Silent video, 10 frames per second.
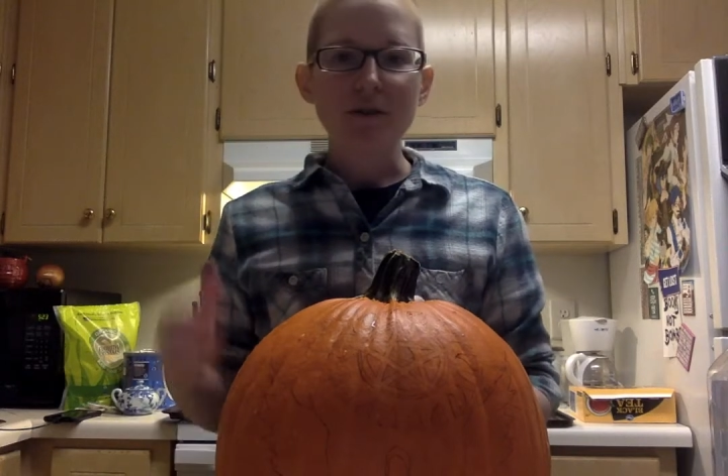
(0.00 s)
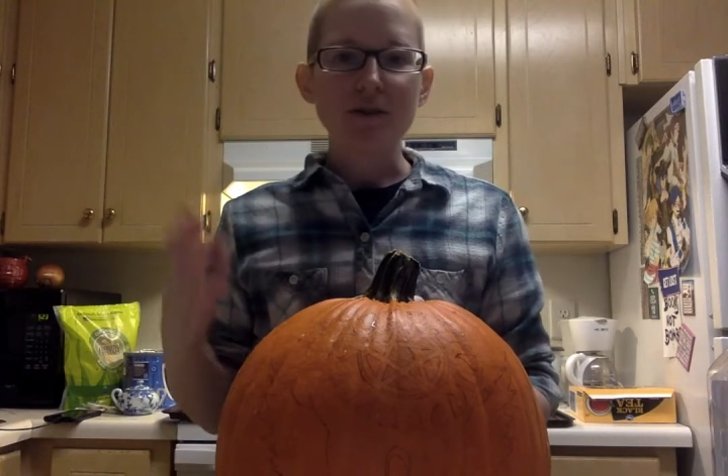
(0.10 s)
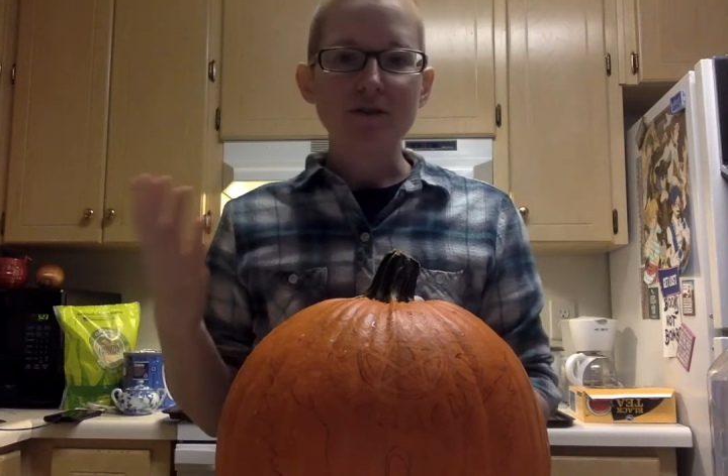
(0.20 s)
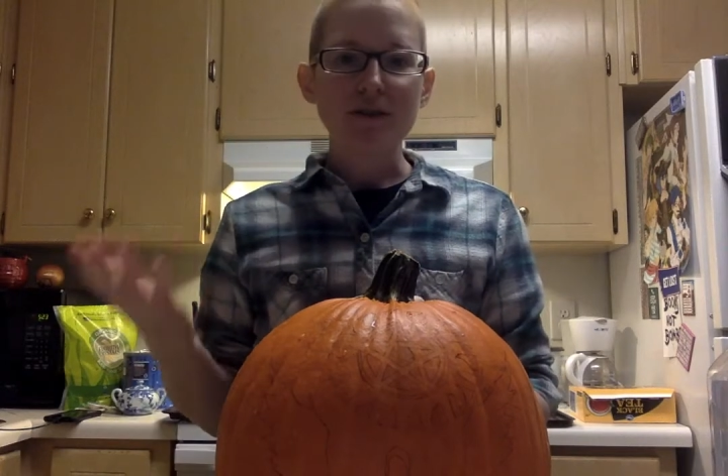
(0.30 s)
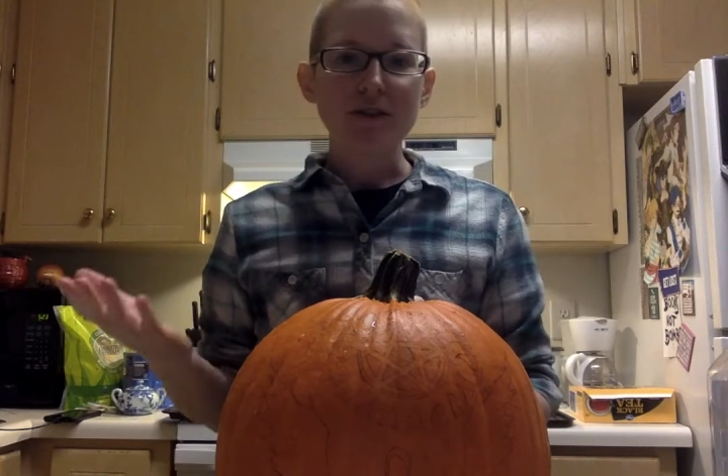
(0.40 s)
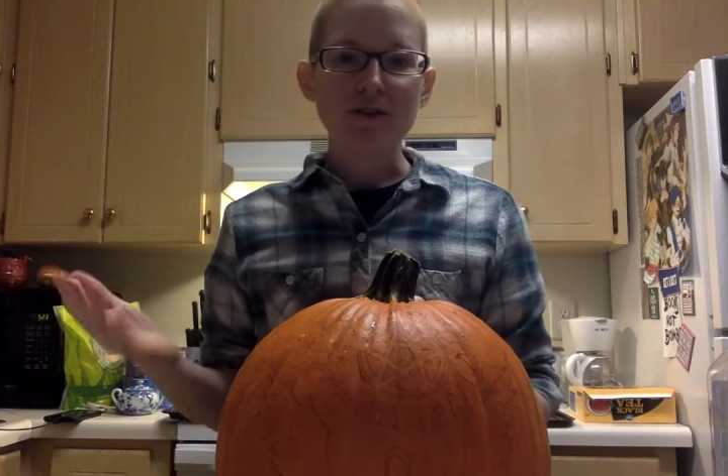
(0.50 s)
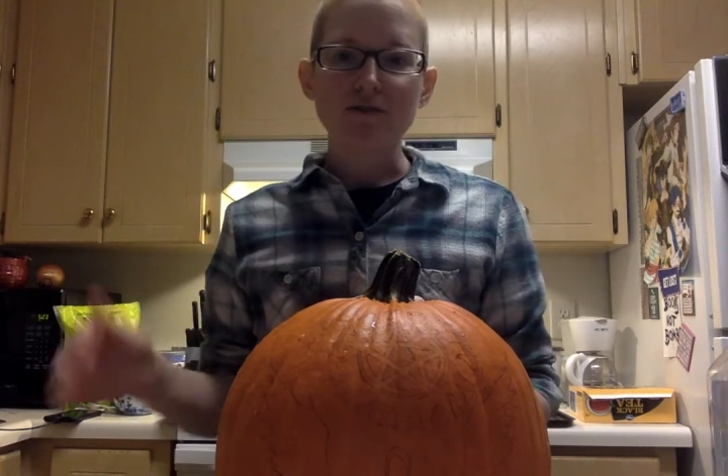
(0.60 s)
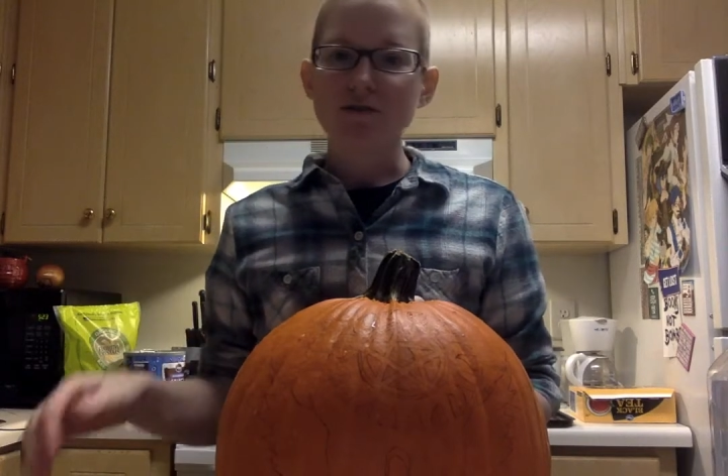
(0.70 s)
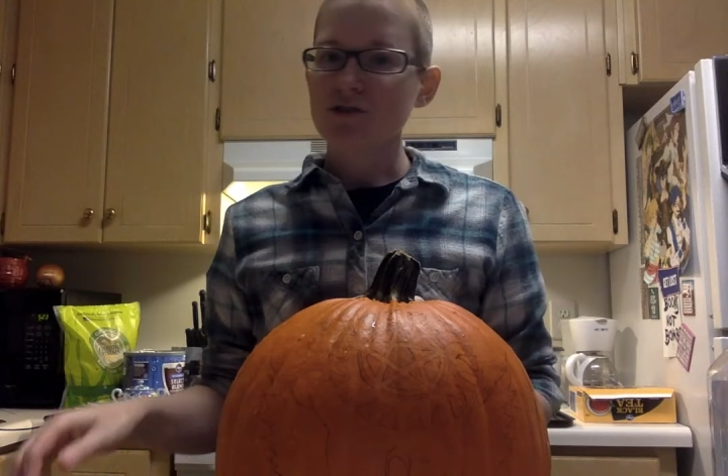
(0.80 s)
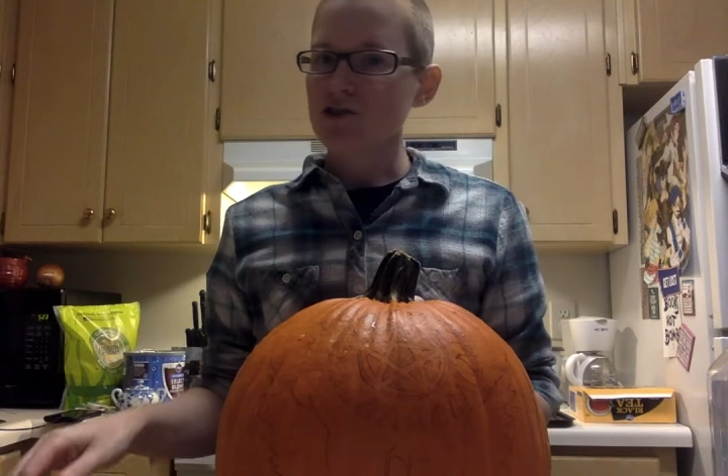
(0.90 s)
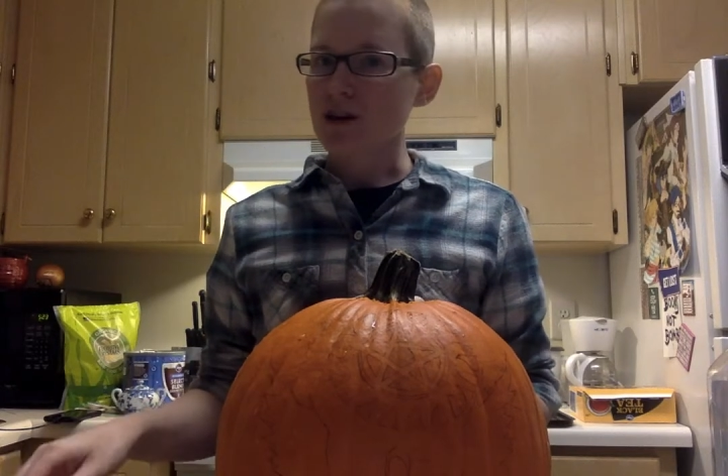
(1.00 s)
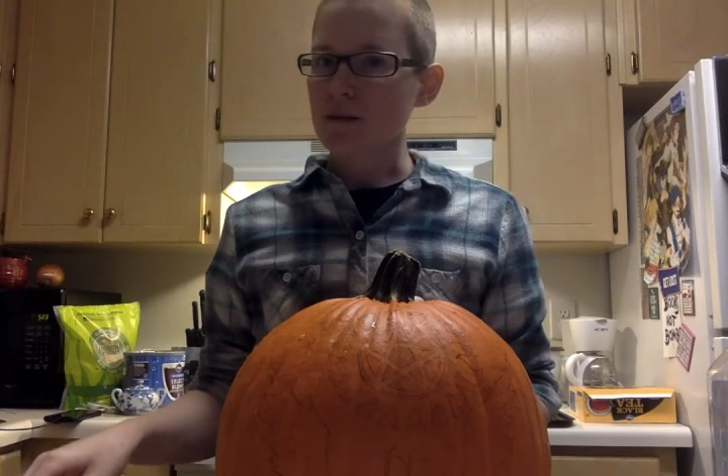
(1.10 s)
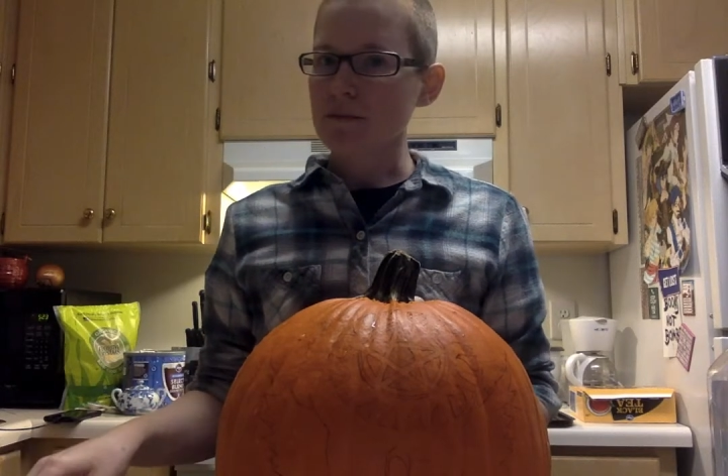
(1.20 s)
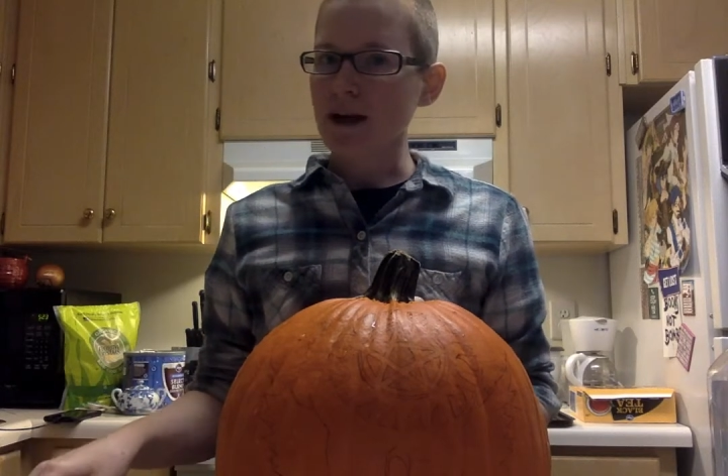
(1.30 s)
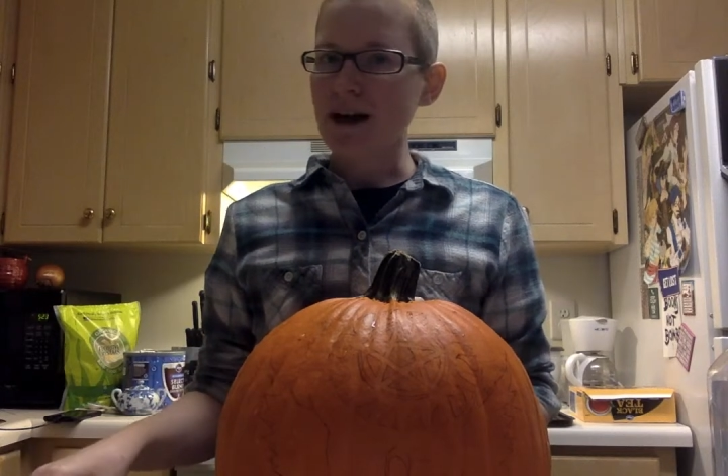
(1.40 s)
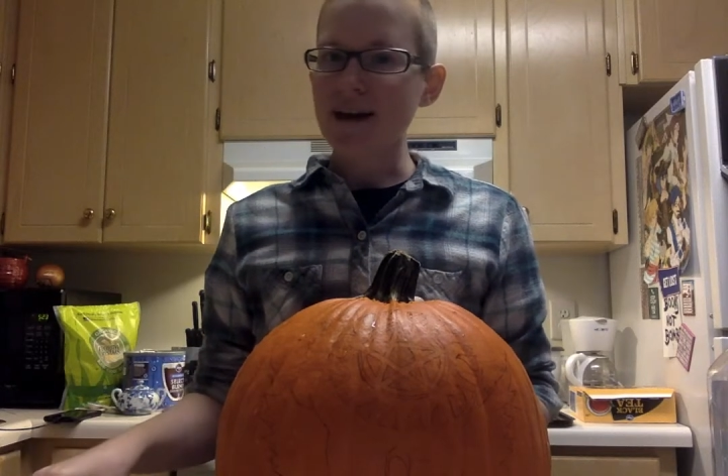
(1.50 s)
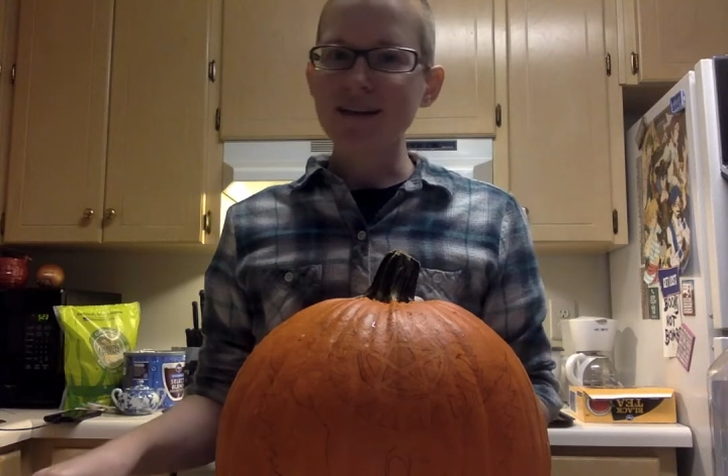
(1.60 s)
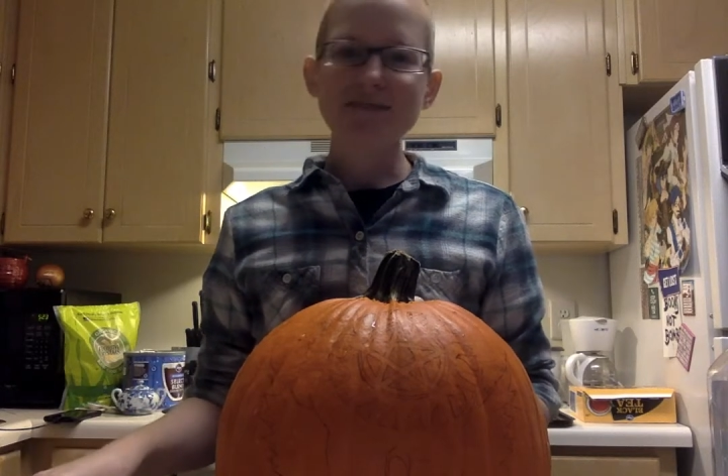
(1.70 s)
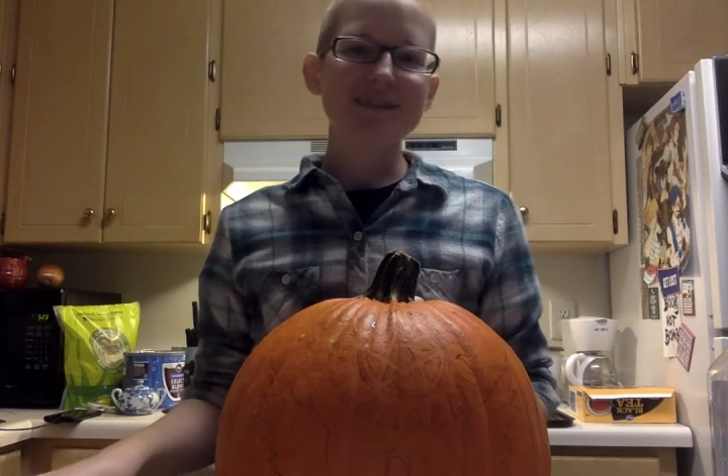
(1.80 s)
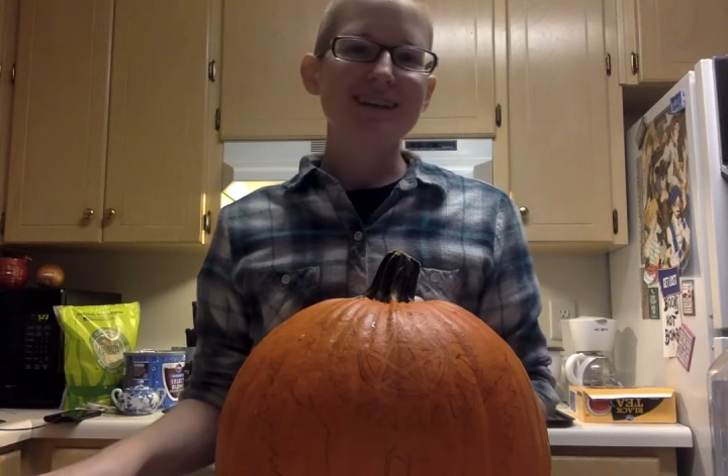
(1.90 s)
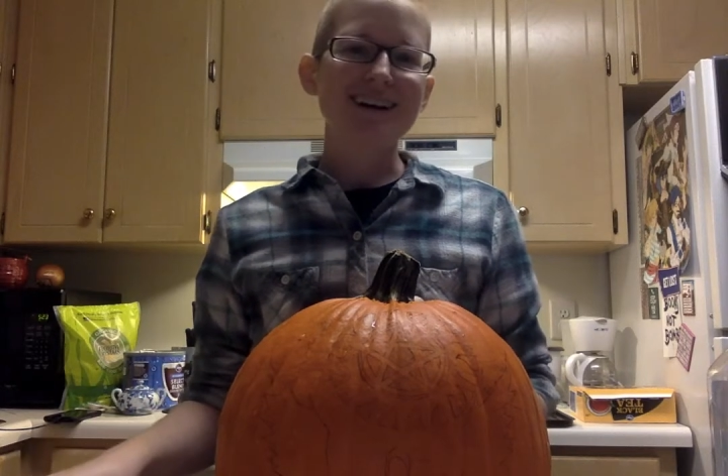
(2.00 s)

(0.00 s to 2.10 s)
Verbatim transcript: You can use sharp knives.